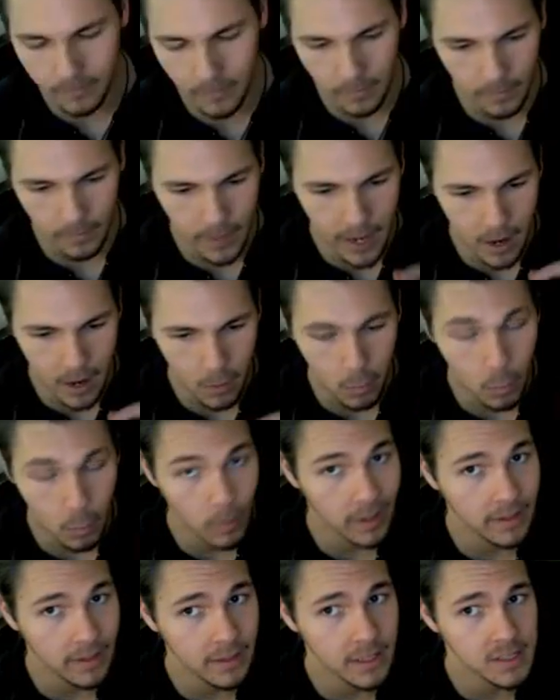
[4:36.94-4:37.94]
Now,
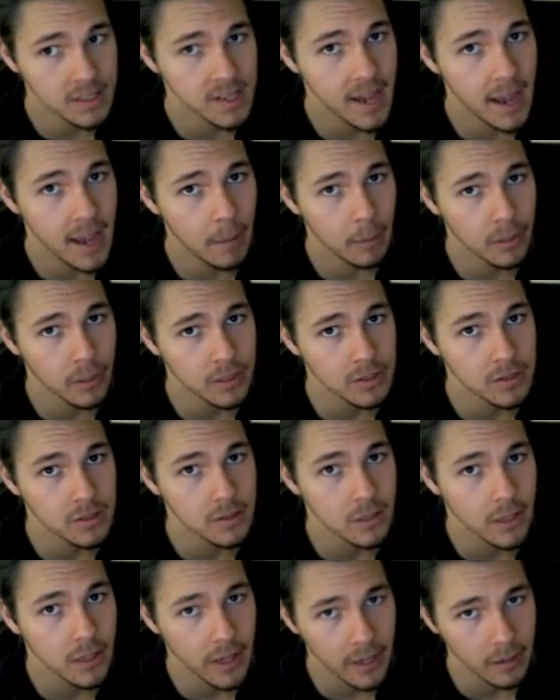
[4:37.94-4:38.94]
when this happens,
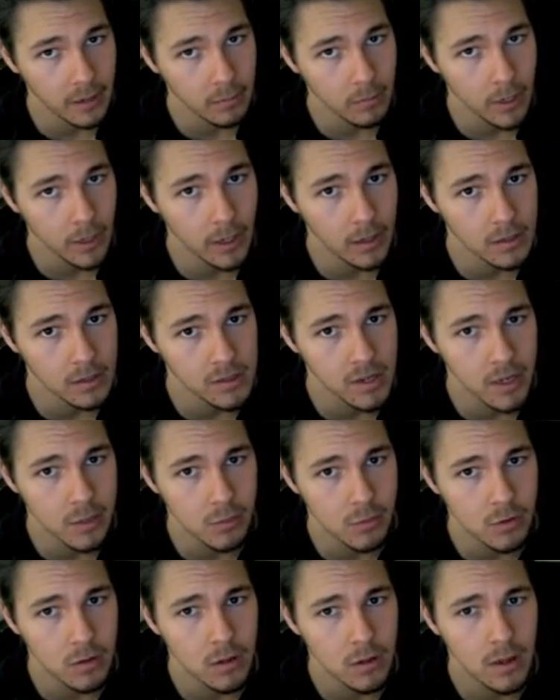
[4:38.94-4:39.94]
again, right on
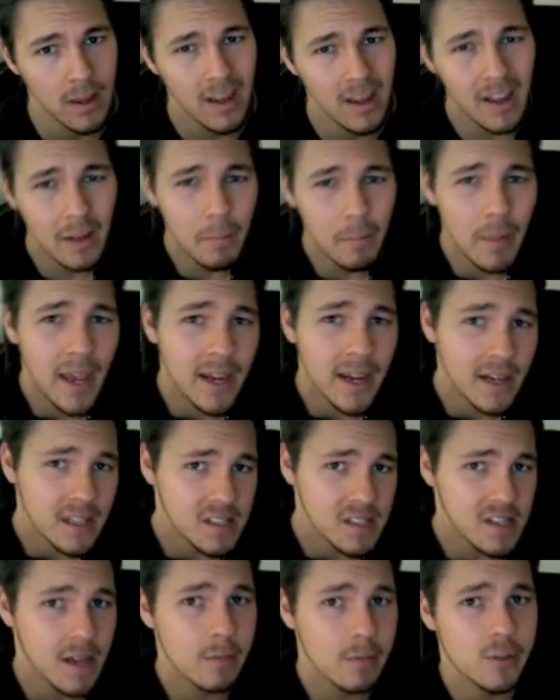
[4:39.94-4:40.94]
schedule, make an
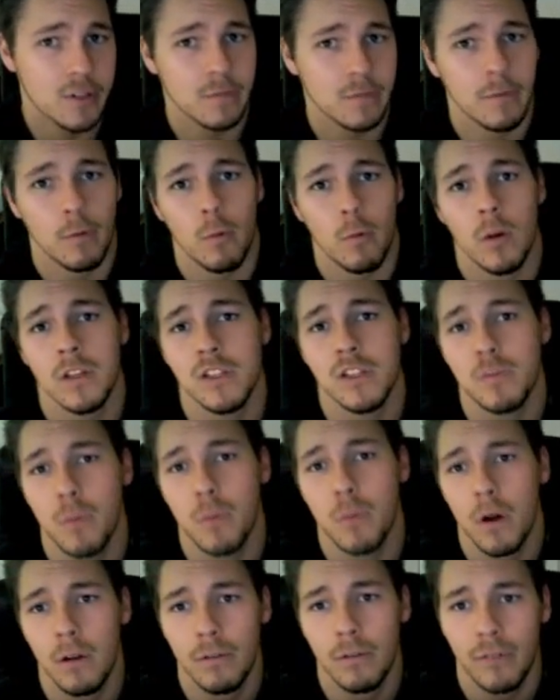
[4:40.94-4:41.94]
exception for one
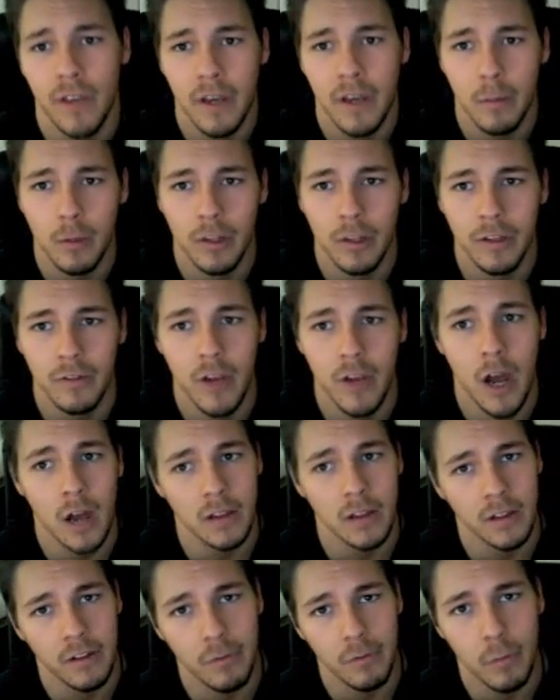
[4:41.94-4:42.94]
small family of
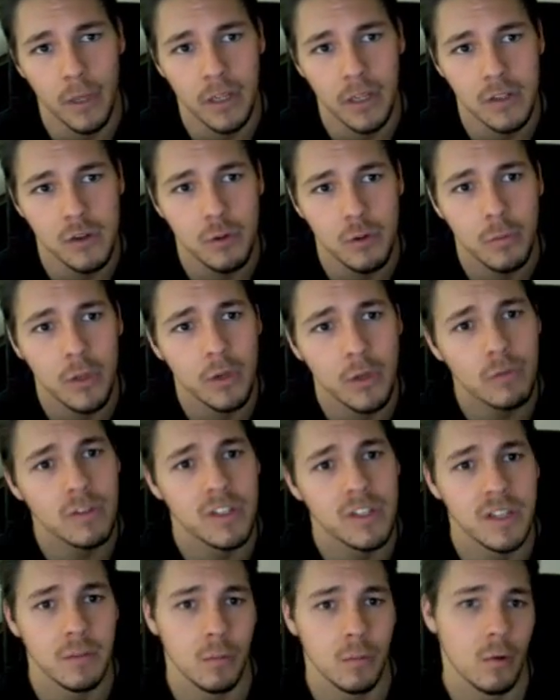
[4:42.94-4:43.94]
cognitive beings whom you
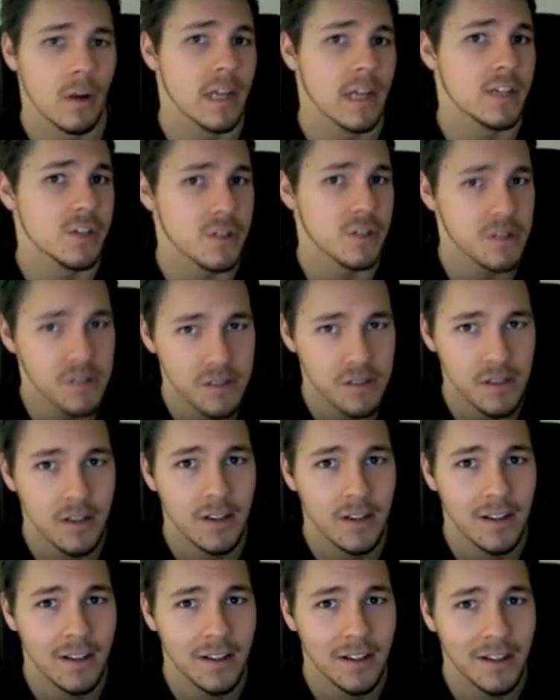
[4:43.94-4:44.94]
deem righteous.
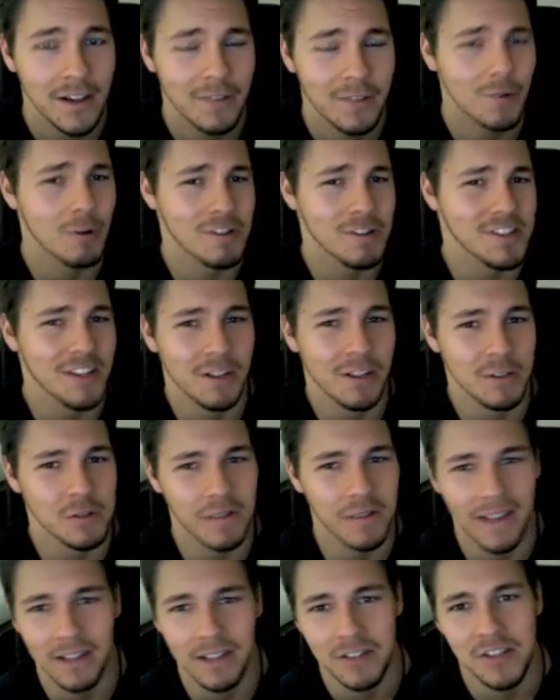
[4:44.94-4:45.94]
Of course, it goes
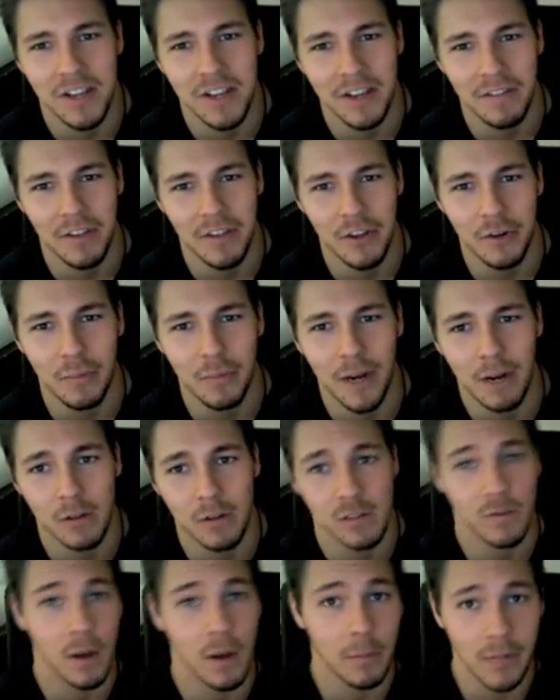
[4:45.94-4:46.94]
without saying that your
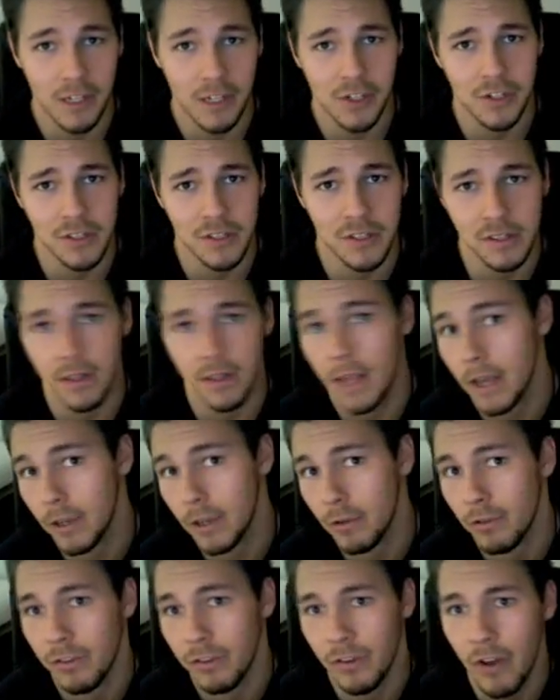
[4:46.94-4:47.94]
powers of omniscience allow
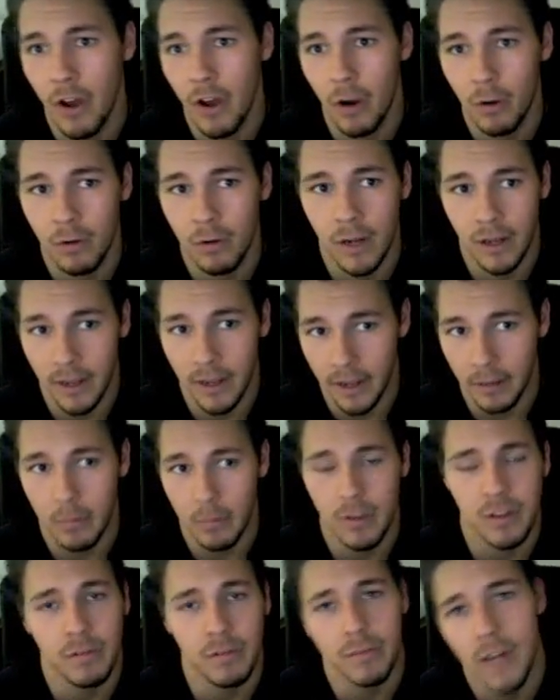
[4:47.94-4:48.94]
you to know, again
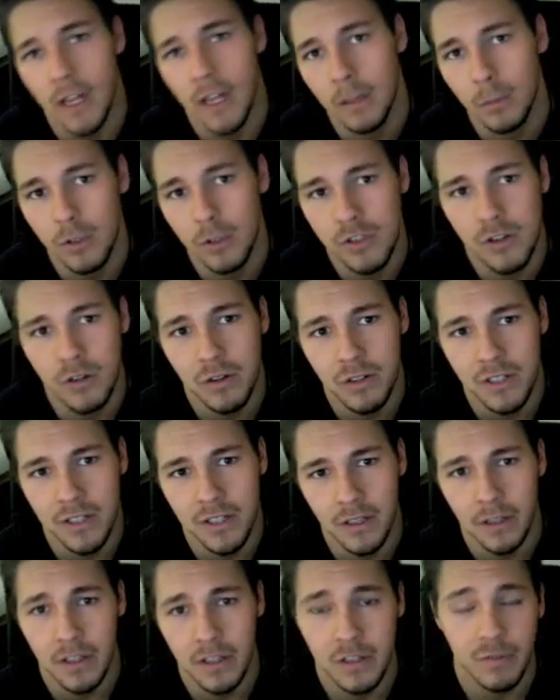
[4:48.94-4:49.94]
with infallible certainty,
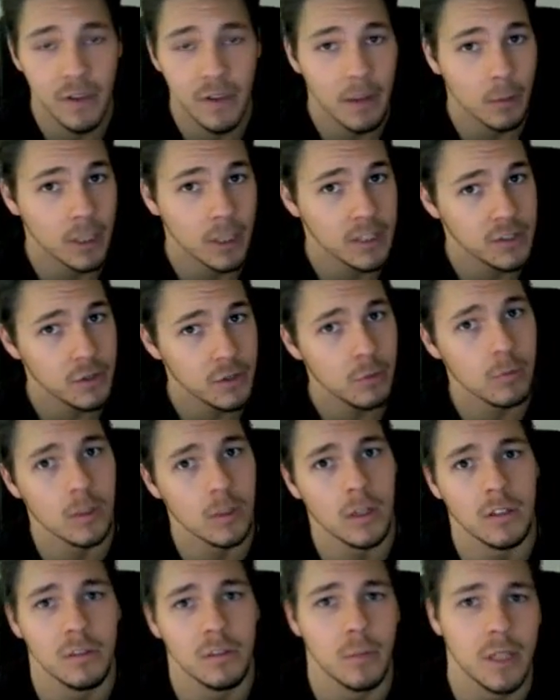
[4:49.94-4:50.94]
that this family too
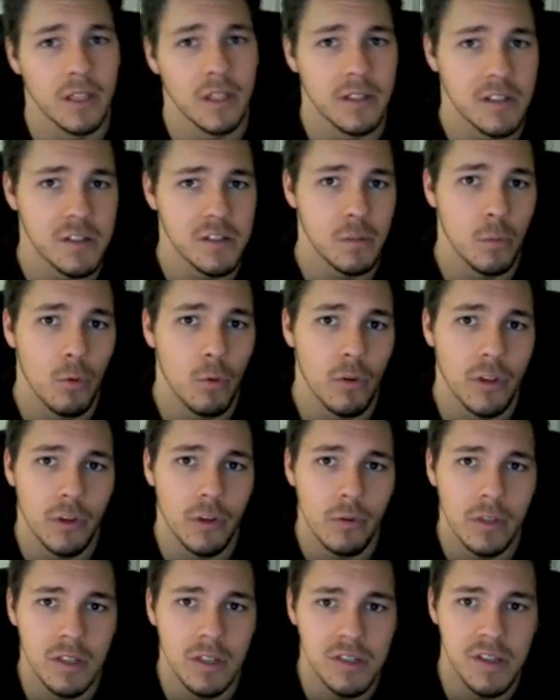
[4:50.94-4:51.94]
will ultimately disappoint
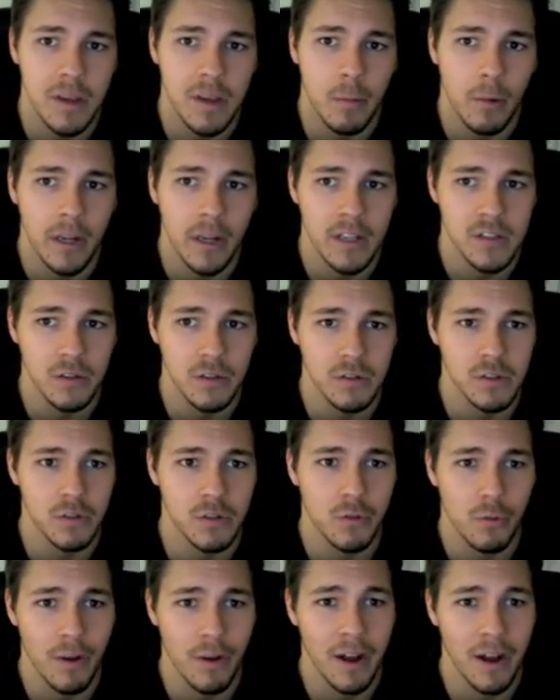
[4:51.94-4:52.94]
you in the same way as those
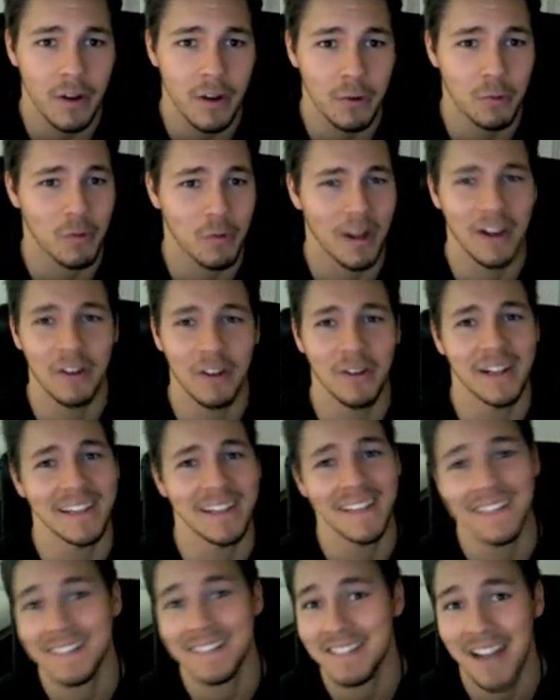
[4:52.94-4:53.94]
you drowned, rendering
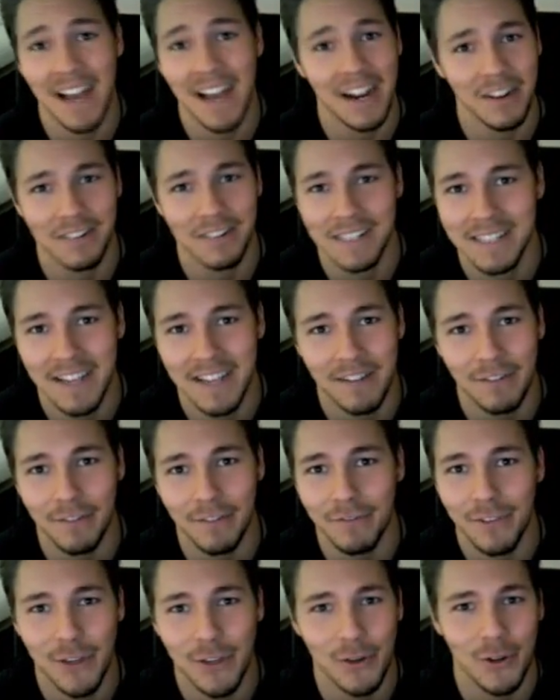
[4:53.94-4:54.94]
the entire endeavor
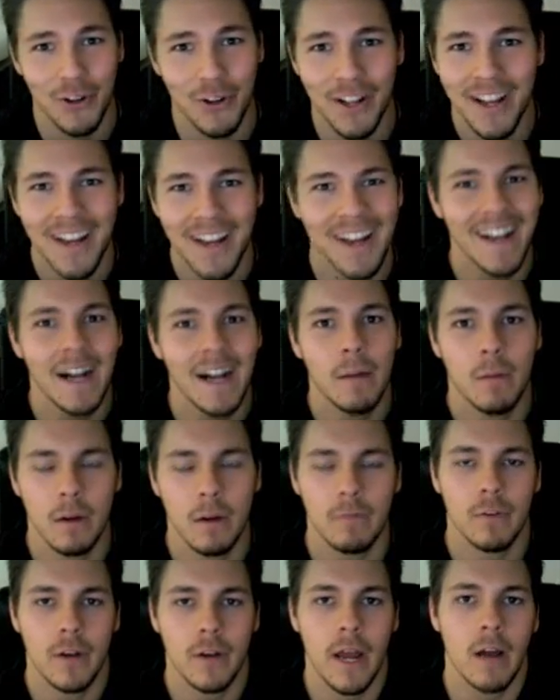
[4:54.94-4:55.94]
futile.
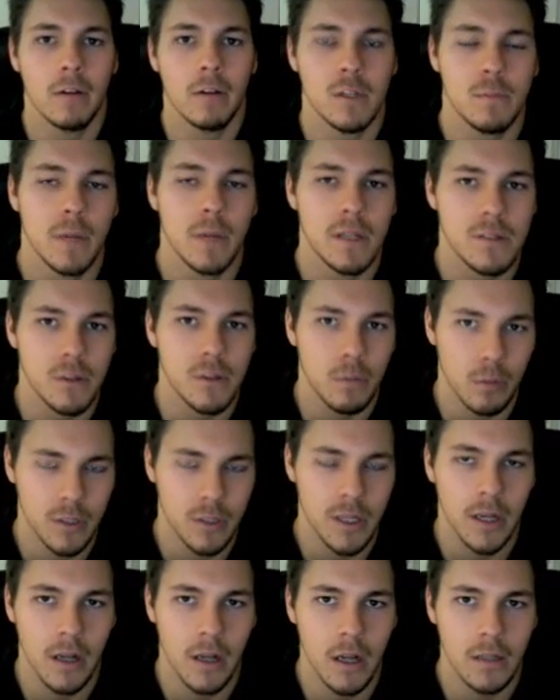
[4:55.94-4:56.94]
But for now, it's best that you
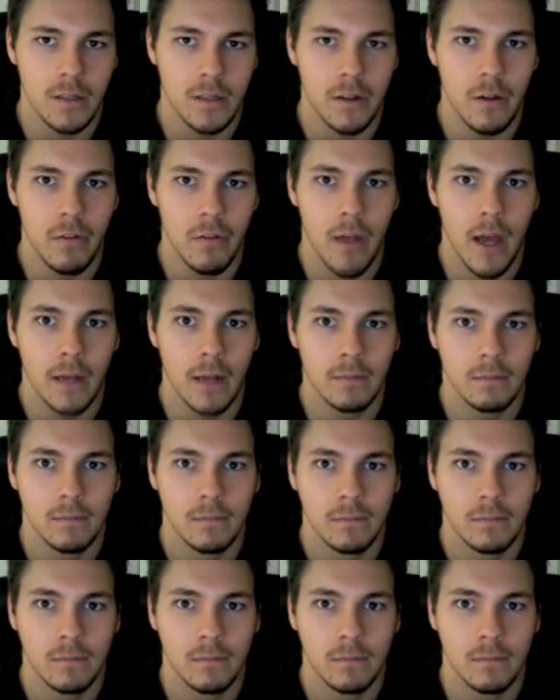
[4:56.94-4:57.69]
pretend not to know that.